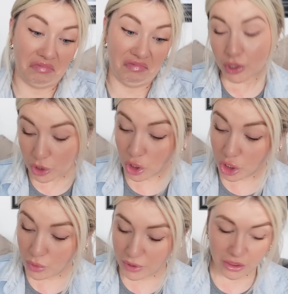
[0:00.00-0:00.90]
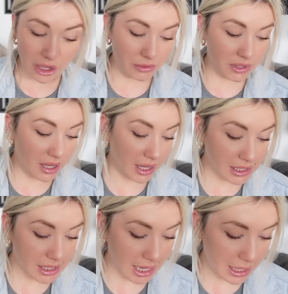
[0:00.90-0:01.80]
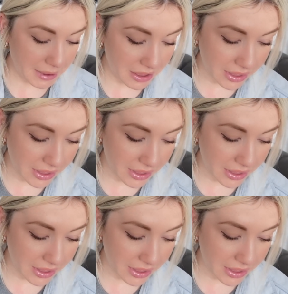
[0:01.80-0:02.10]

So I got a new one of those. Excited about